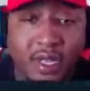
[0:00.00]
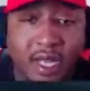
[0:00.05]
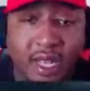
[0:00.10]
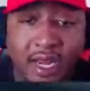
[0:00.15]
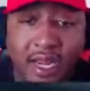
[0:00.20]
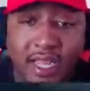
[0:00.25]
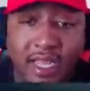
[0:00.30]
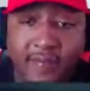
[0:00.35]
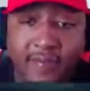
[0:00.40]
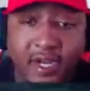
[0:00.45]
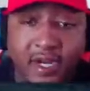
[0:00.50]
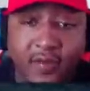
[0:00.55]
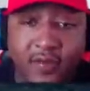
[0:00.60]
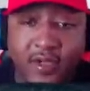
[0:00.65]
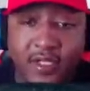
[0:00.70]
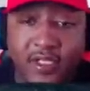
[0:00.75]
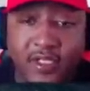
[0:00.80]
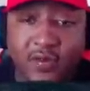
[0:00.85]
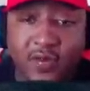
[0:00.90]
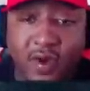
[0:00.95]
I like it better with
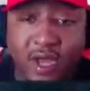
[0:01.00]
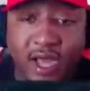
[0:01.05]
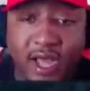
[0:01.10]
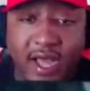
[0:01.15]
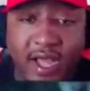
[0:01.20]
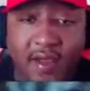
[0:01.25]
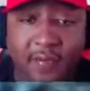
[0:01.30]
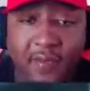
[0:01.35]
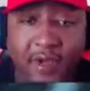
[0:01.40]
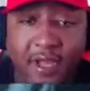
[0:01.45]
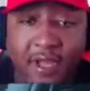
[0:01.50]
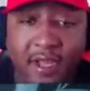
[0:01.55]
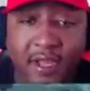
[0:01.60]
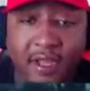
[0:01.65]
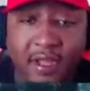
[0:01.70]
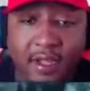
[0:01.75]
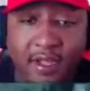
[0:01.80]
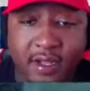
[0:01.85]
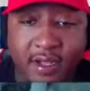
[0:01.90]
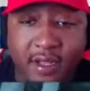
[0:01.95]
a squad, man.